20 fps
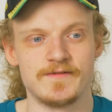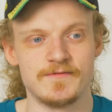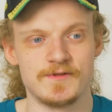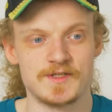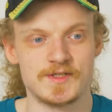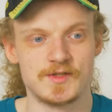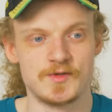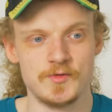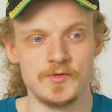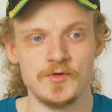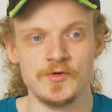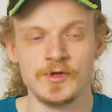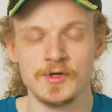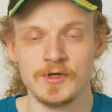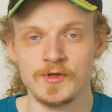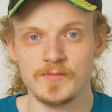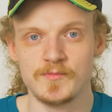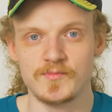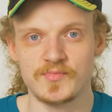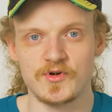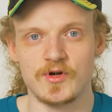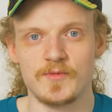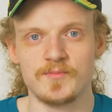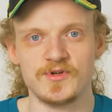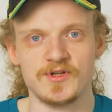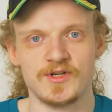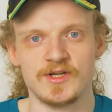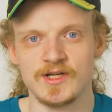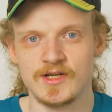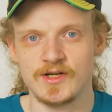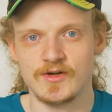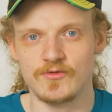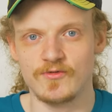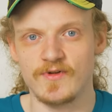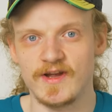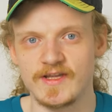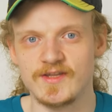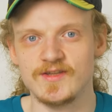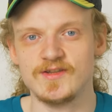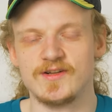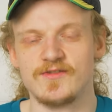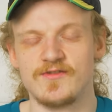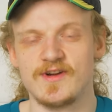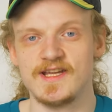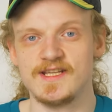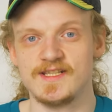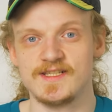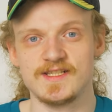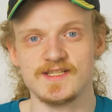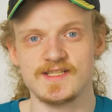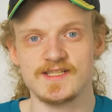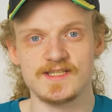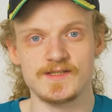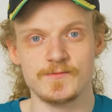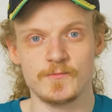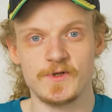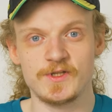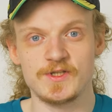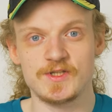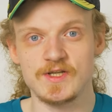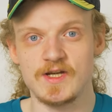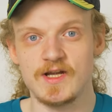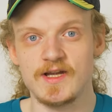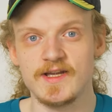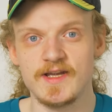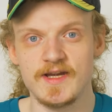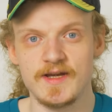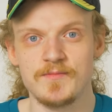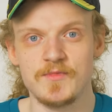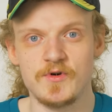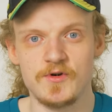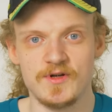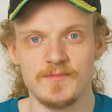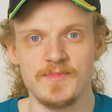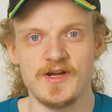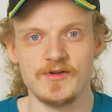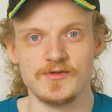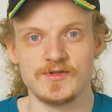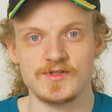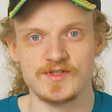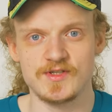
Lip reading: give us 2 proper regular races, which I am all about.